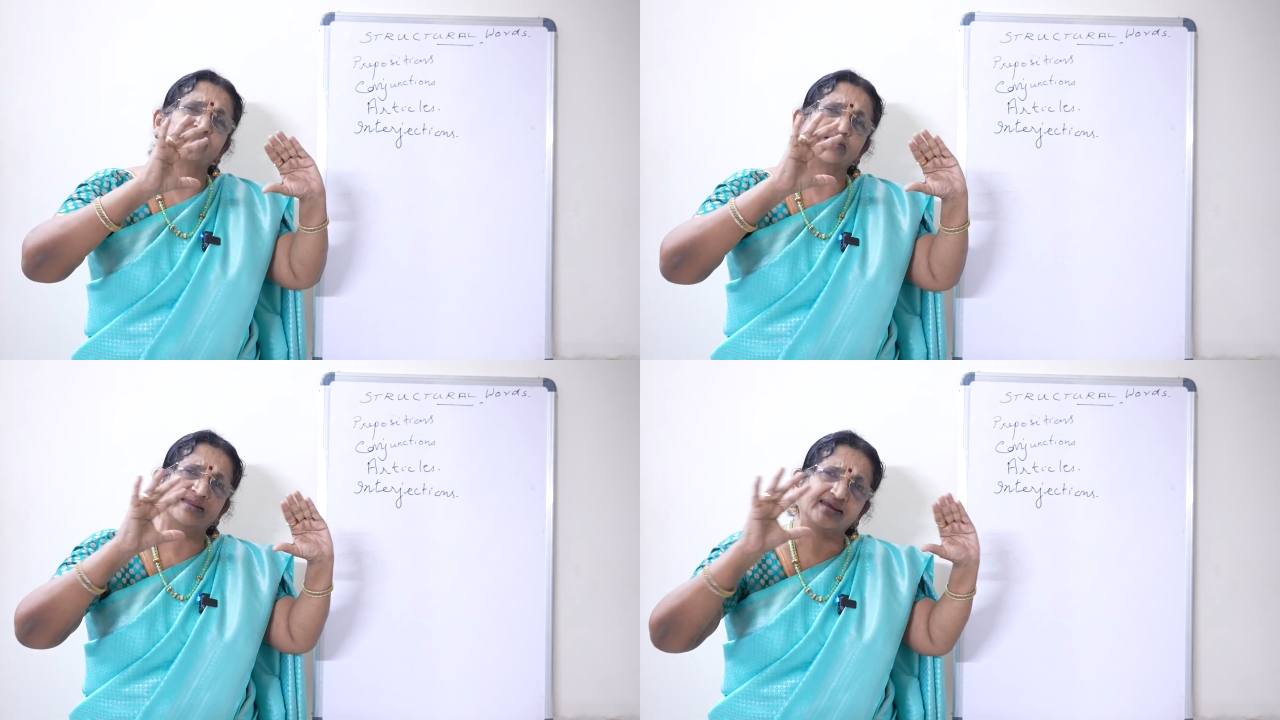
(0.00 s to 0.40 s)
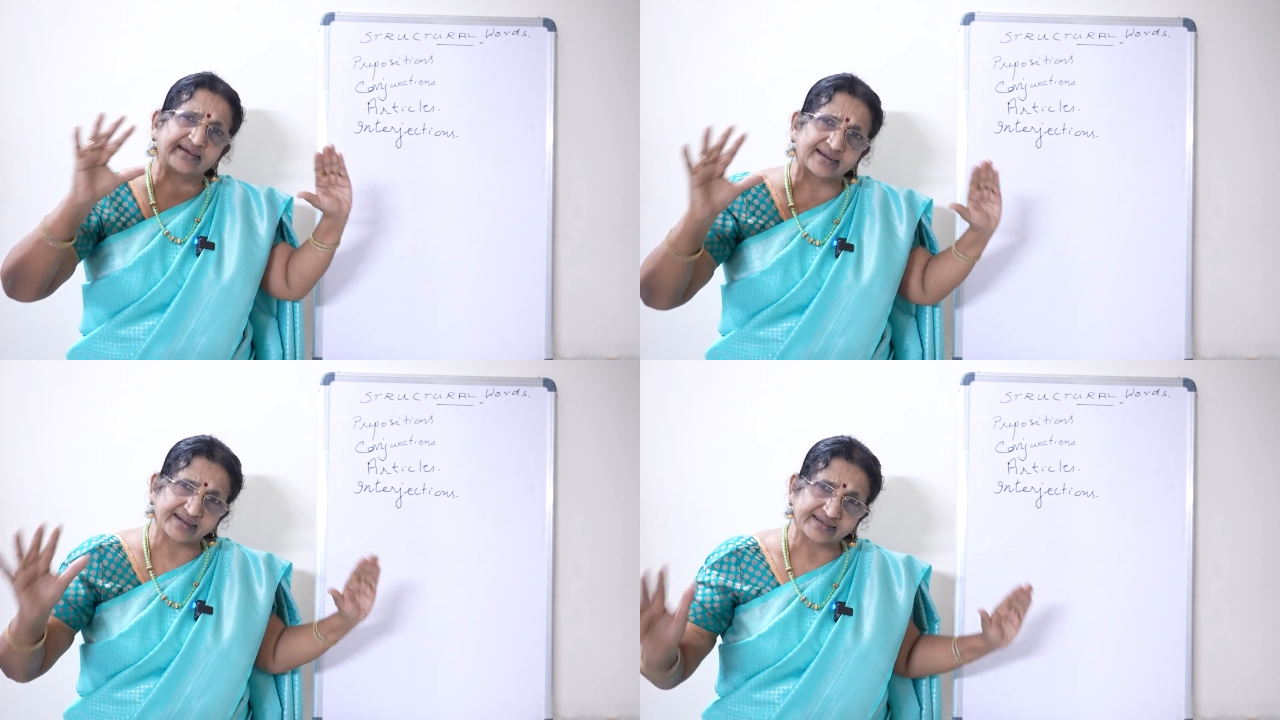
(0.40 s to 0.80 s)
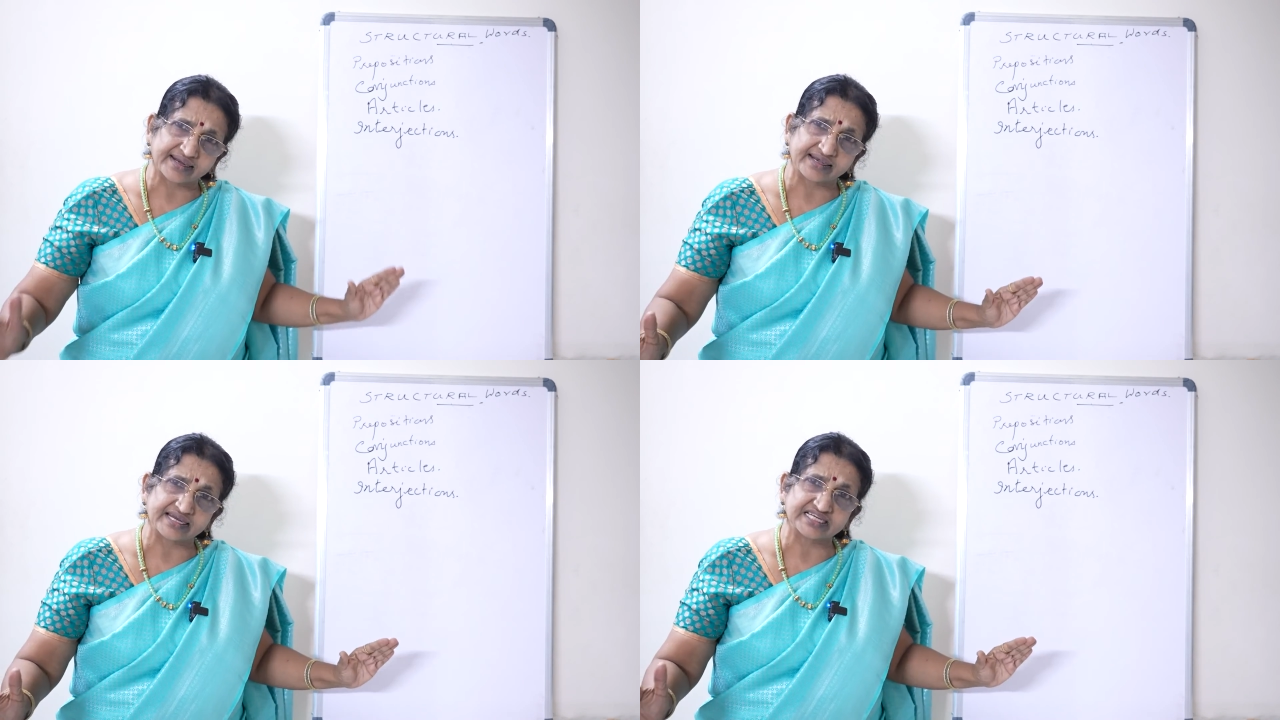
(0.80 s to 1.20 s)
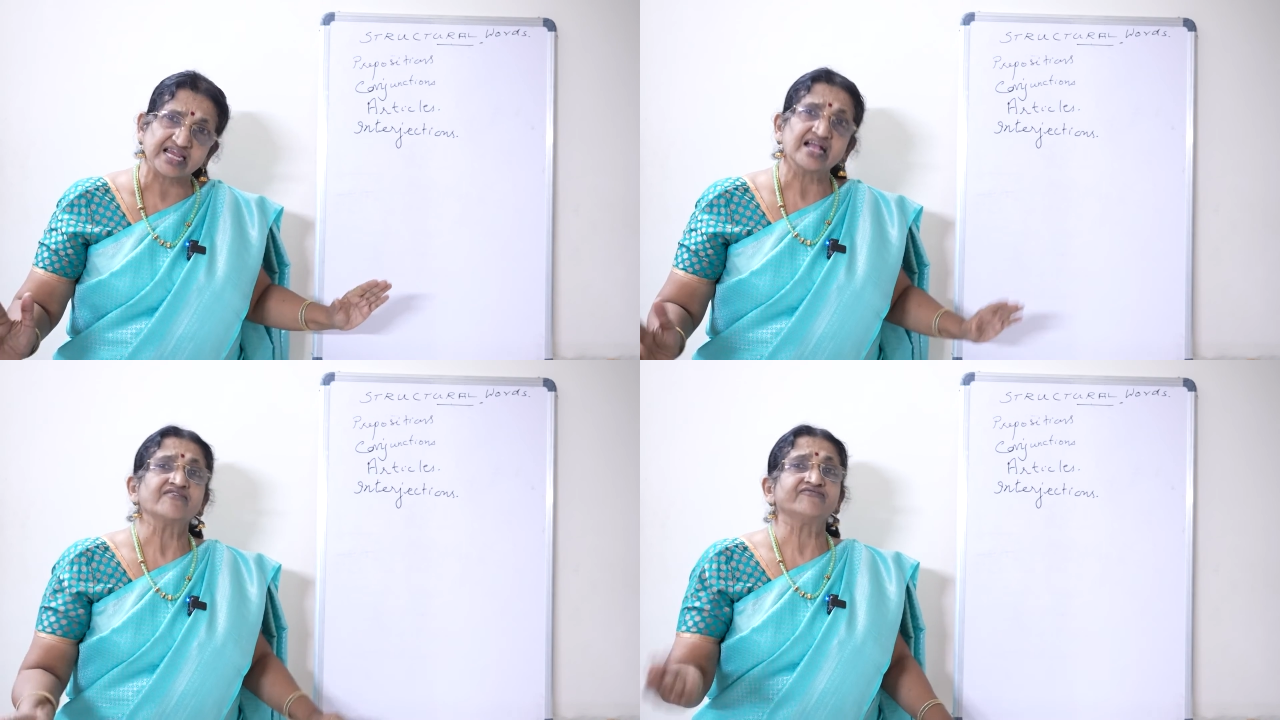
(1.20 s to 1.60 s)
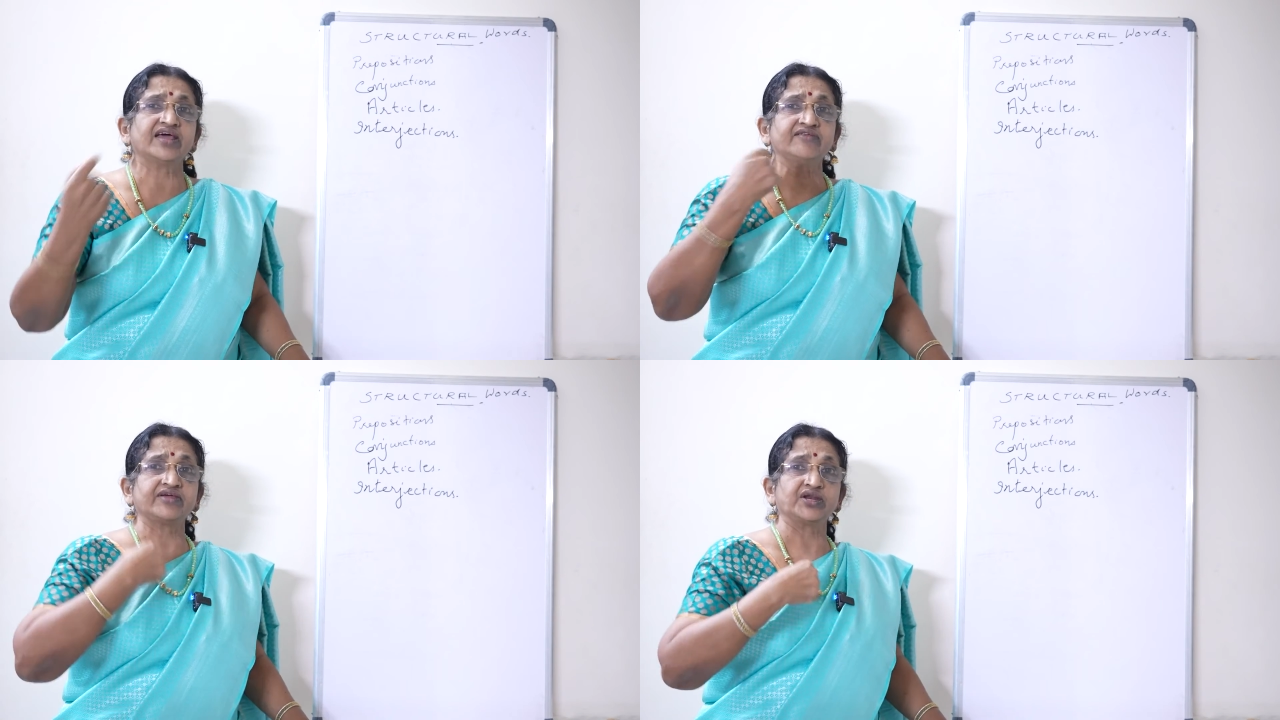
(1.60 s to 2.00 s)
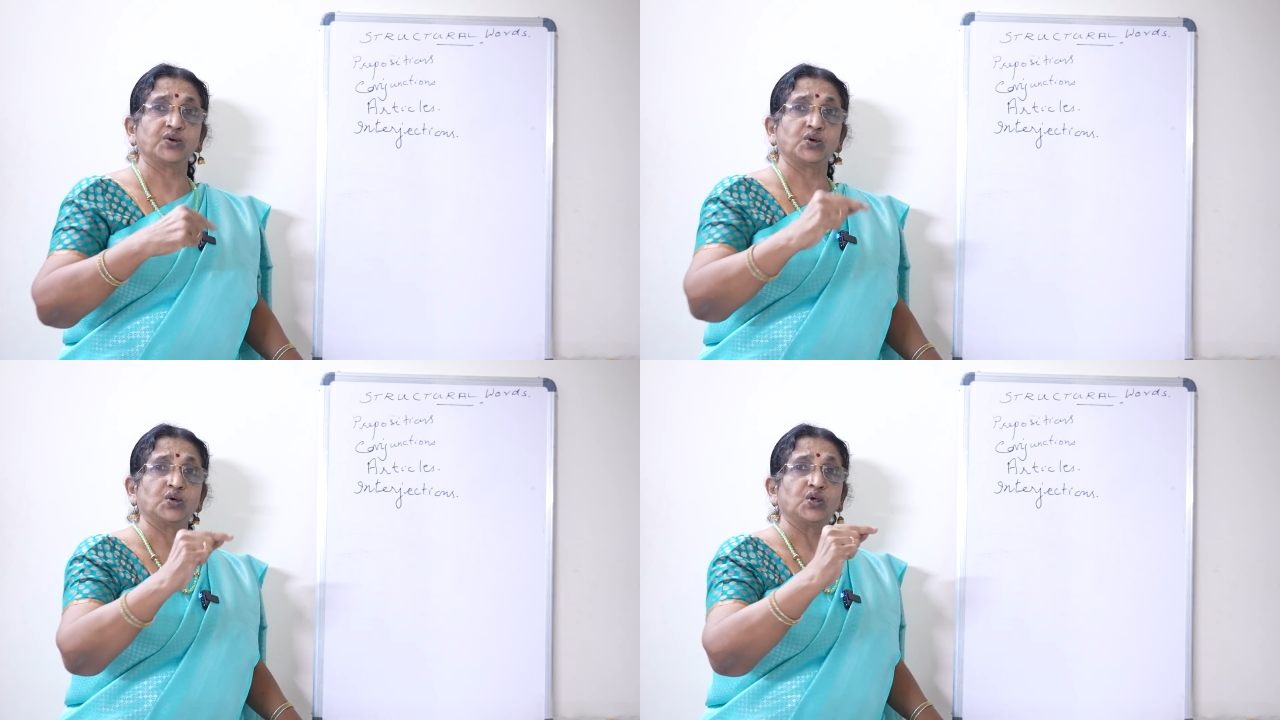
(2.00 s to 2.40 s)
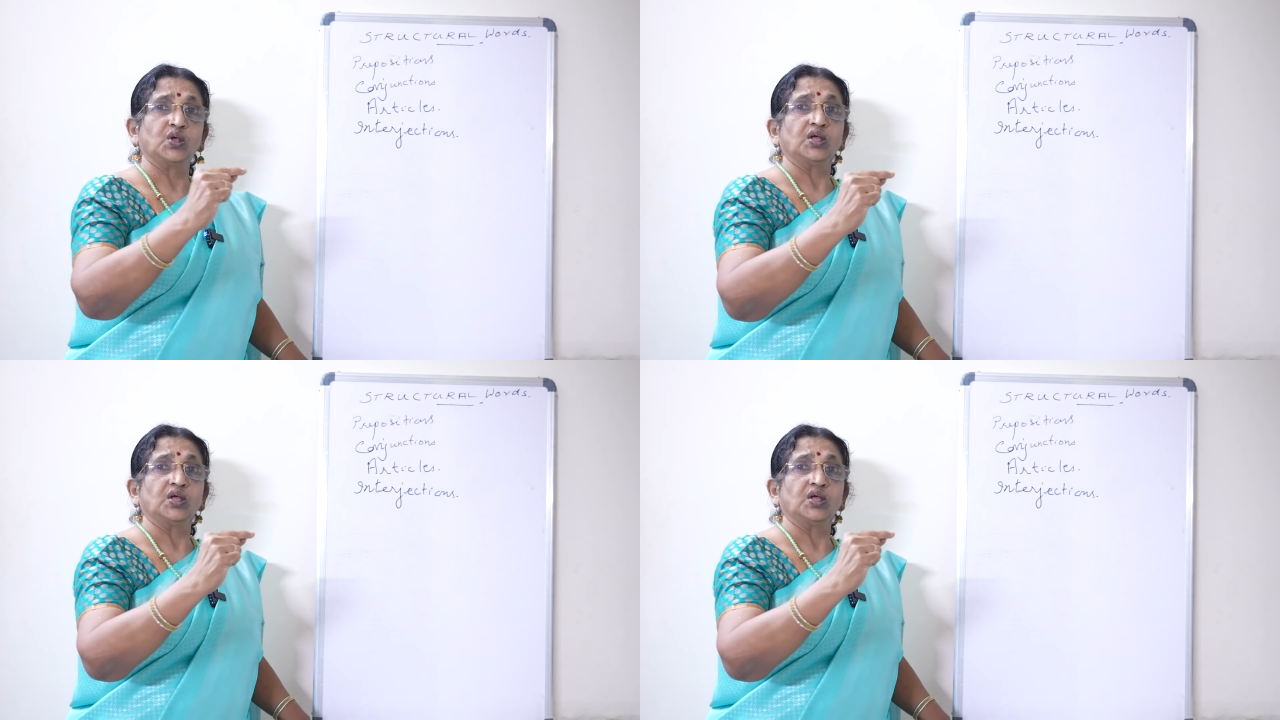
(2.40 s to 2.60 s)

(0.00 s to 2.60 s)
very correct English when we know